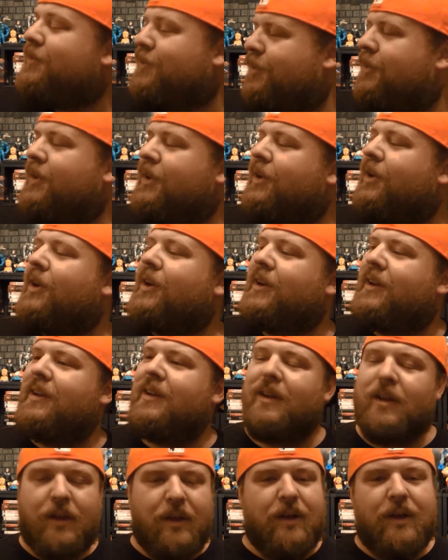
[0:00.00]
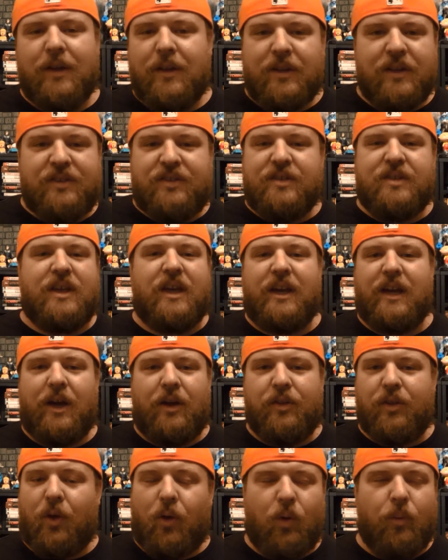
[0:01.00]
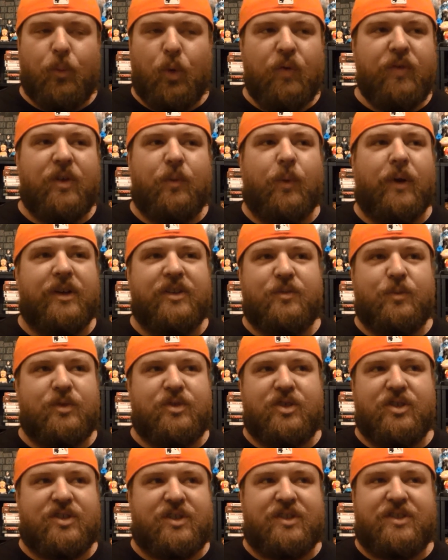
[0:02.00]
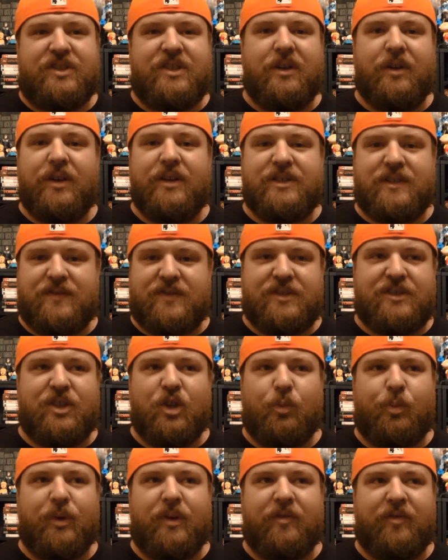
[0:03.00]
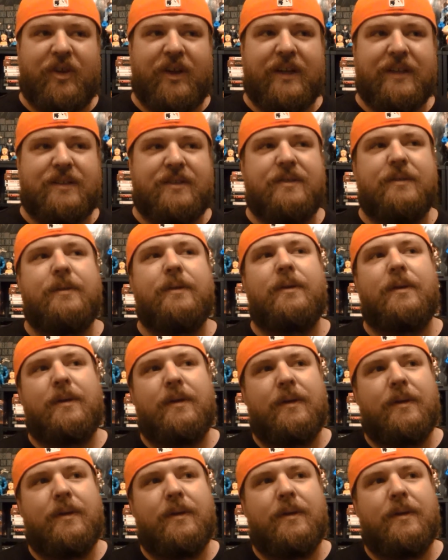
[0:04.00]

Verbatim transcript: sounds really good. That's just kind of how the whole movie was, was just a series of stupid events.